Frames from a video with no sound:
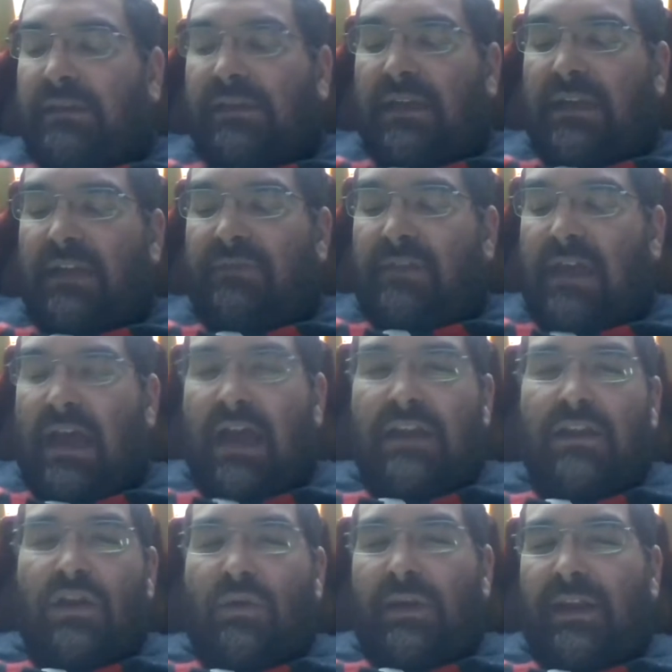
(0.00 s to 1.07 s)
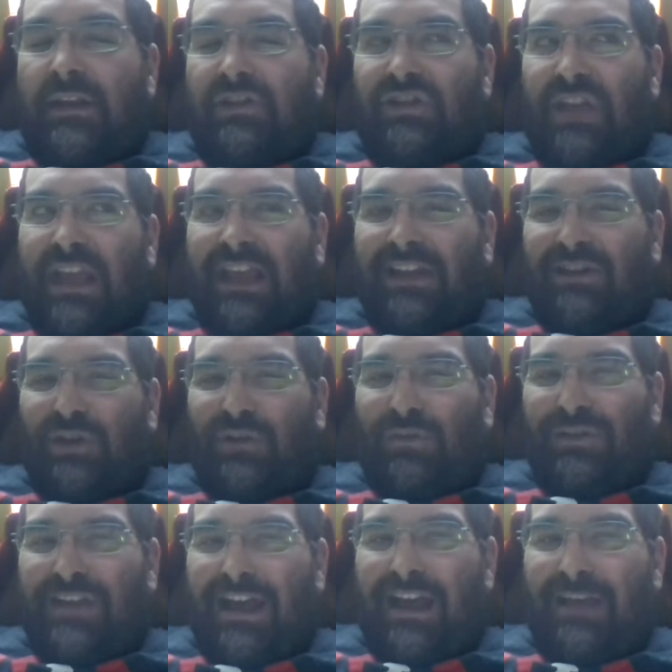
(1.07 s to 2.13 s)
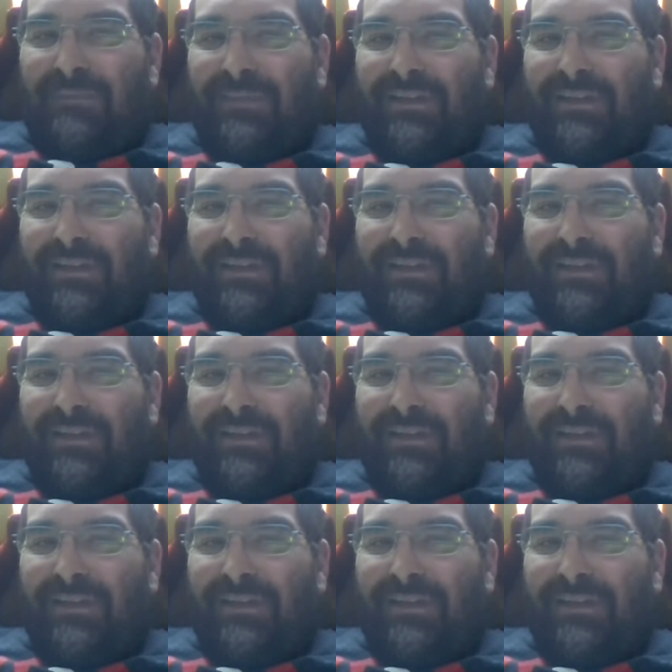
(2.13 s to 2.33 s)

idea of continuity and change over time.